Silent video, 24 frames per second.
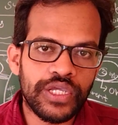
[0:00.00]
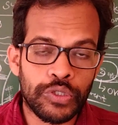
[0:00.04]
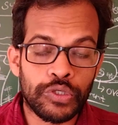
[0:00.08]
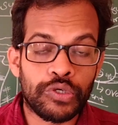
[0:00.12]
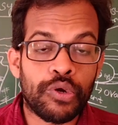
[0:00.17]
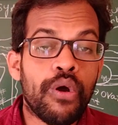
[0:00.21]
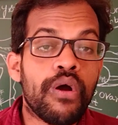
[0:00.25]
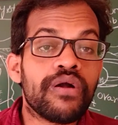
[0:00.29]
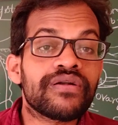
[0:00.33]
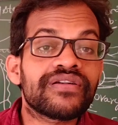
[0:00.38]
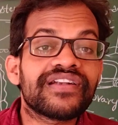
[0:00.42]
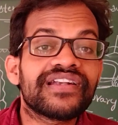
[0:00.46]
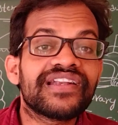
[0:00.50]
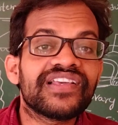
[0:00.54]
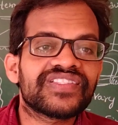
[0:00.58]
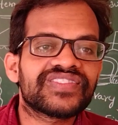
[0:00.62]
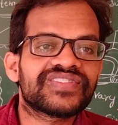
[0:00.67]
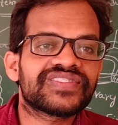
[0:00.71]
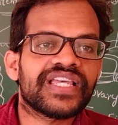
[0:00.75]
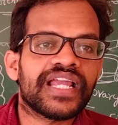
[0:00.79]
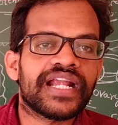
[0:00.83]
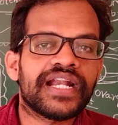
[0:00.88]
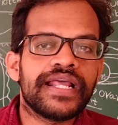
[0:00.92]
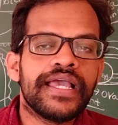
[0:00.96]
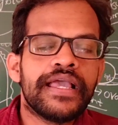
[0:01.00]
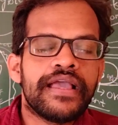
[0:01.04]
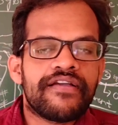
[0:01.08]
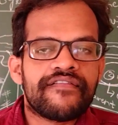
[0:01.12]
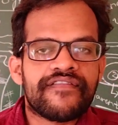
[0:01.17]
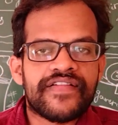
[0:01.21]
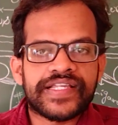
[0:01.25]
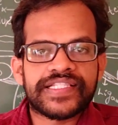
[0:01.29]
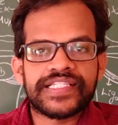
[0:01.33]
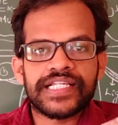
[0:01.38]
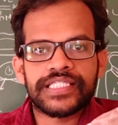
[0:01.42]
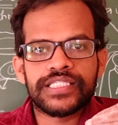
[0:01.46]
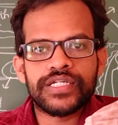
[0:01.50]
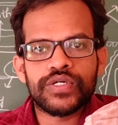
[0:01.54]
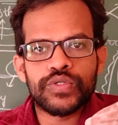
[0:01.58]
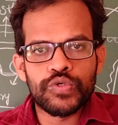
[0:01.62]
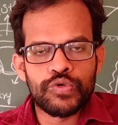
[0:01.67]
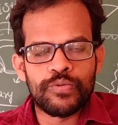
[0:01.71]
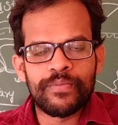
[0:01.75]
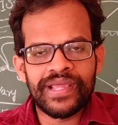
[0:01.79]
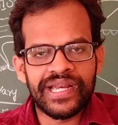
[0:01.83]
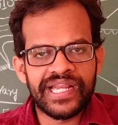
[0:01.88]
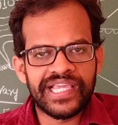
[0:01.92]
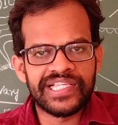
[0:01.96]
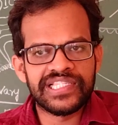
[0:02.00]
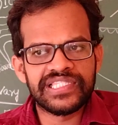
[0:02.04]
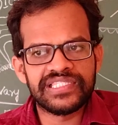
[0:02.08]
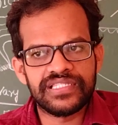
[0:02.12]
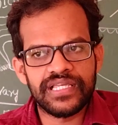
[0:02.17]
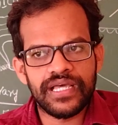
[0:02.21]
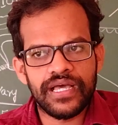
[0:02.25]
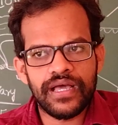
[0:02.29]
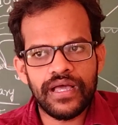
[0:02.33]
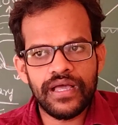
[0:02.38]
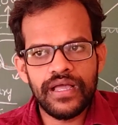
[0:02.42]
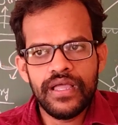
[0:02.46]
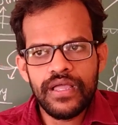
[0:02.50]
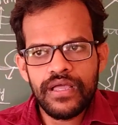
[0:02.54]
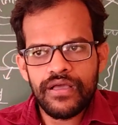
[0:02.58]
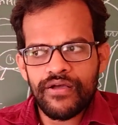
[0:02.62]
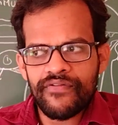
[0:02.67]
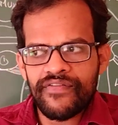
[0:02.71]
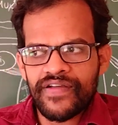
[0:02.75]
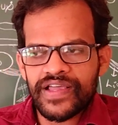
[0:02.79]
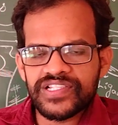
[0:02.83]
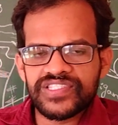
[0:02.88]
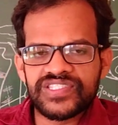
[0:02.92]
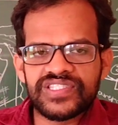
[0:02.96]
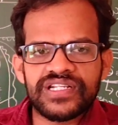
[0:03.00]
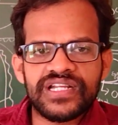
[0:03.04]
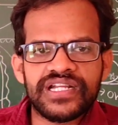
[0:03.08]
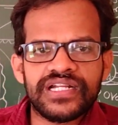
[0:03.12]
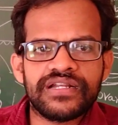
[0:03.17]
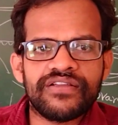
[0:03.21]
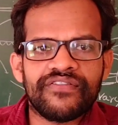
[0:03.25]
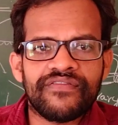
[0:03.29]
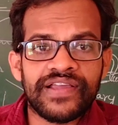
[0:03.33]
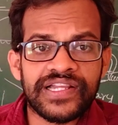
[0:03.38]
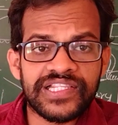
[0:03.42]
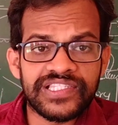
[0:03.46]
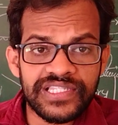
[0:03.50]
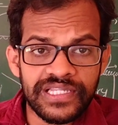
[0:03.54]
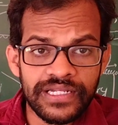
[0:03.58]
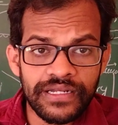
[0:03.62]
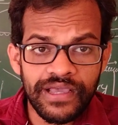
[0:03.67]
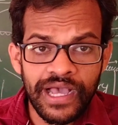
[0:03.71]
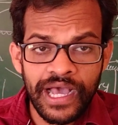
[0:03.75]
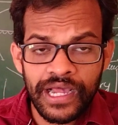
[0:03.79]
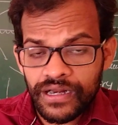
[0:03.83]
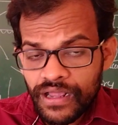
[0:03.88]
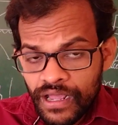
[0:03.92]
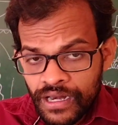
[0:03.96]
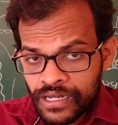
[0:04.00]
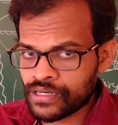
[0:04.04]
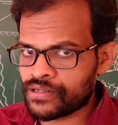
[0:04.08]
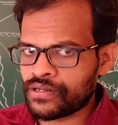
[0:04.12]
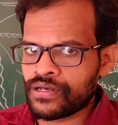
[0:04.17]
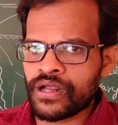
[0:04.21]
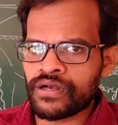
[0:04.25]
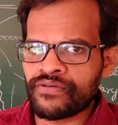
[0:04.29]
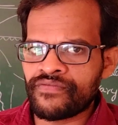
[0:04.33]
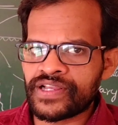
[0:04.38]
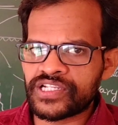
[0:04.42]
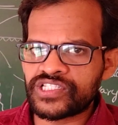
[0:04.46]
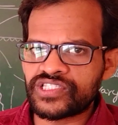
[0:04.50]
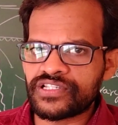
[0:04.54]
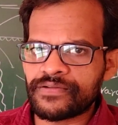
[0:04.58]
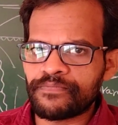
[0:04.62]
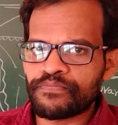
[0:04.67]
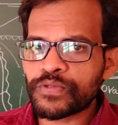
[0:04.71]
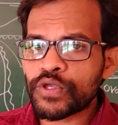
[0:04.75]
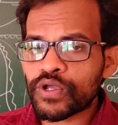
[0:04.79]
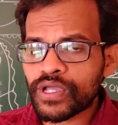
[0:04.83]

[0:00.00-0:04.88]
you can't decide whether the woman is the virgin or non-virgin.